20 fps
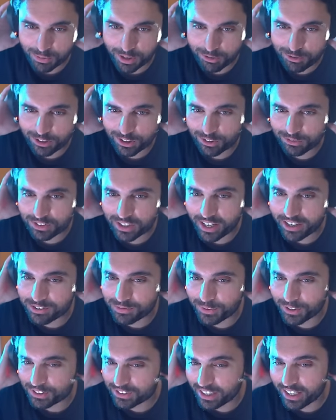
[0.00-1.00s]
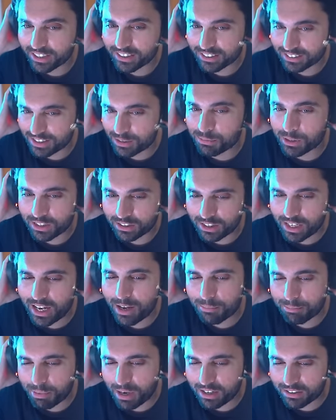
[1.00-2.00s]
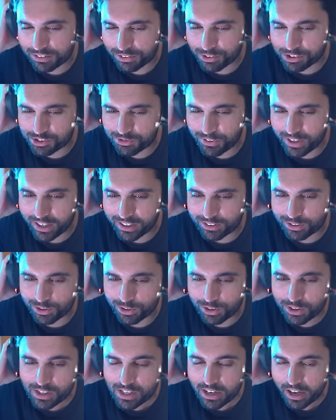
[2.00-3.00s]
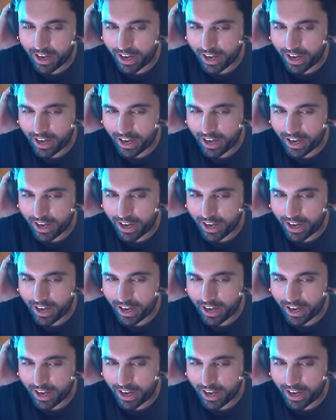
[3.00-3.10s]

make fun of the Xbox Andes. I mean, yeah, banter is fine, though.